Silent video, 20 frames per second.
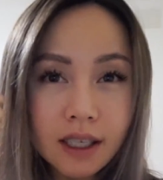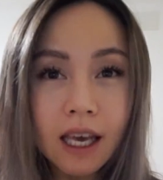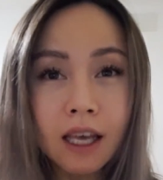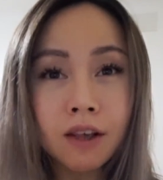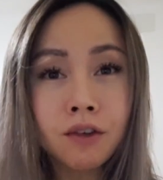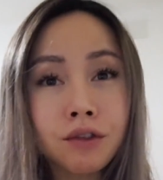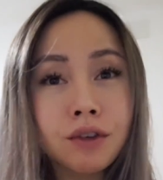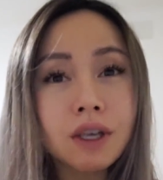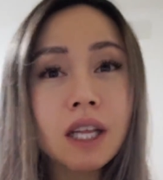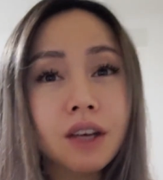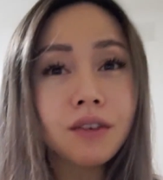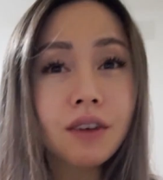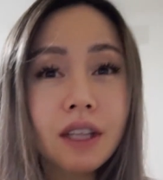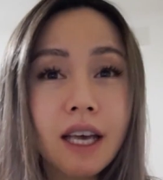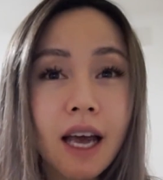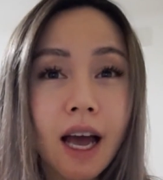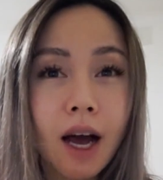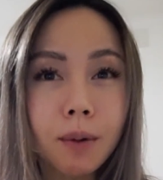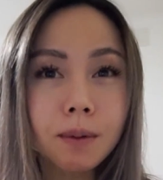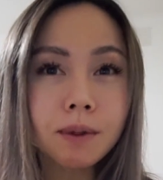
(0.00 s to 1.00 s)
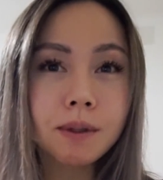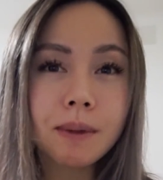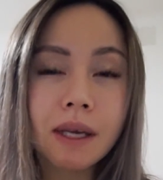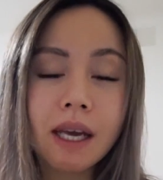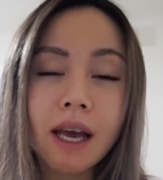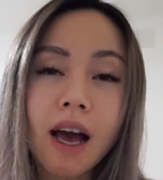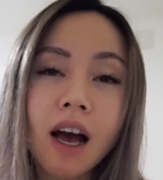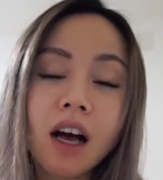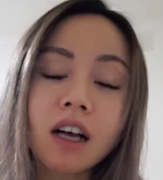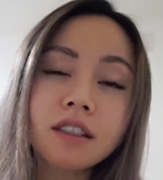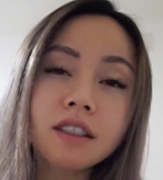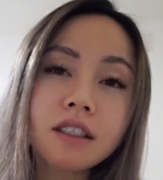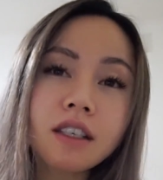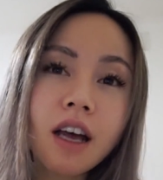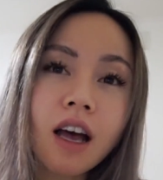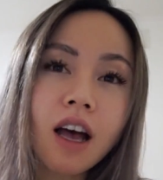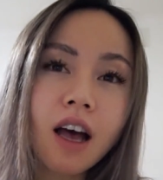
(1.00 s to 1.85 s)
it really helps me out.